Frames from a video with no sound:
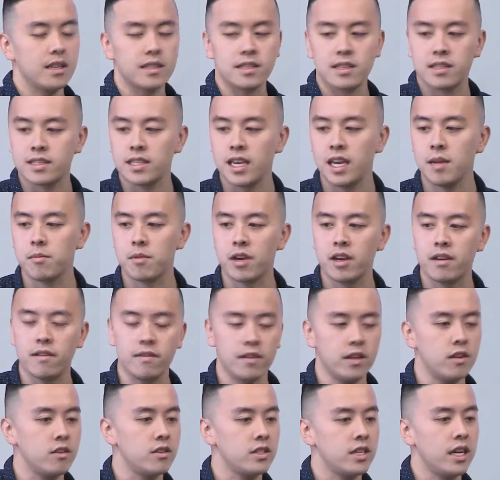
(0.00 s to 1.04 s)
It's the same kind
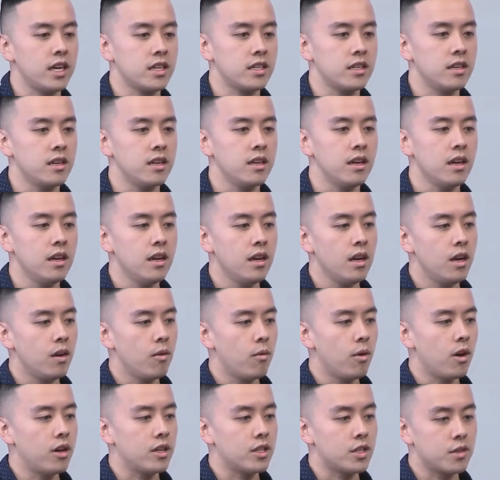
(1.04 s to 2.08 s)
of intersection
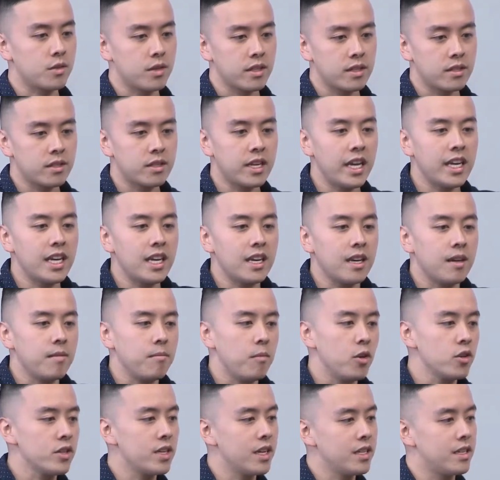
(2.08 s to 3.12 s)
where it's taking
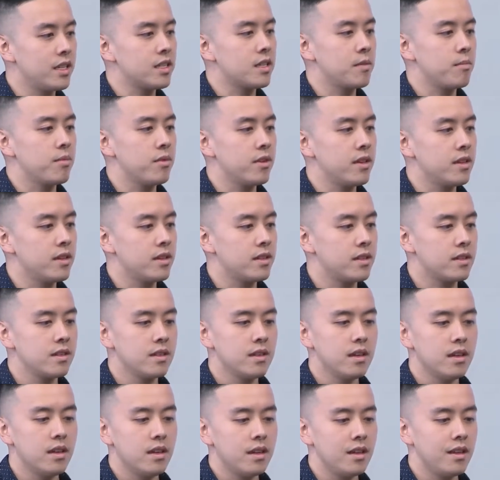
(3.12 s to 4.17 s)
in multi-disciplines
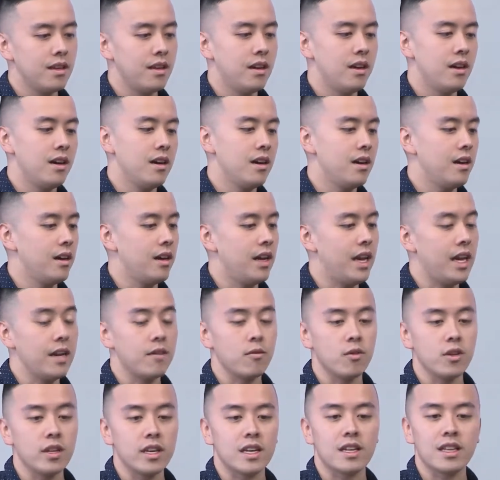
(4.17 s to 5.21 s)

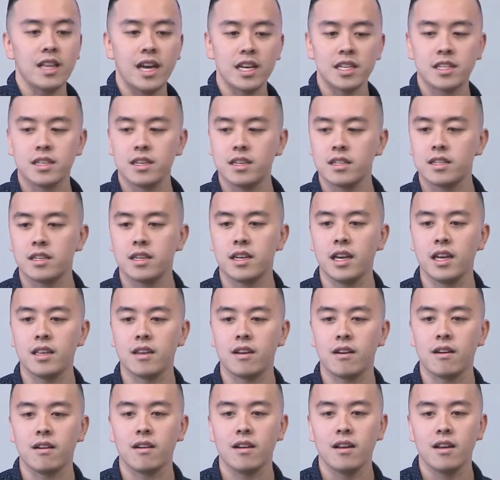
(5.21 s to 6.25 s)
and really clashing it
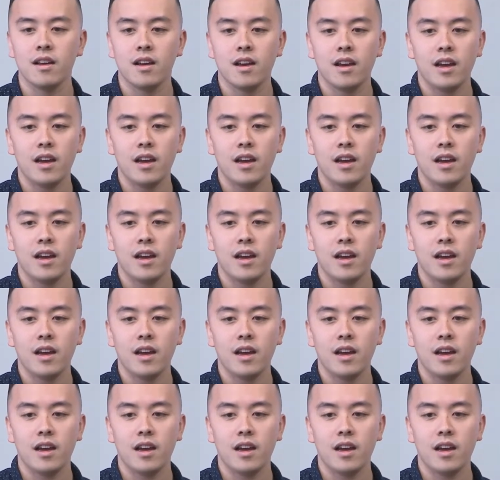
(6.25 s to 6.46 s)
together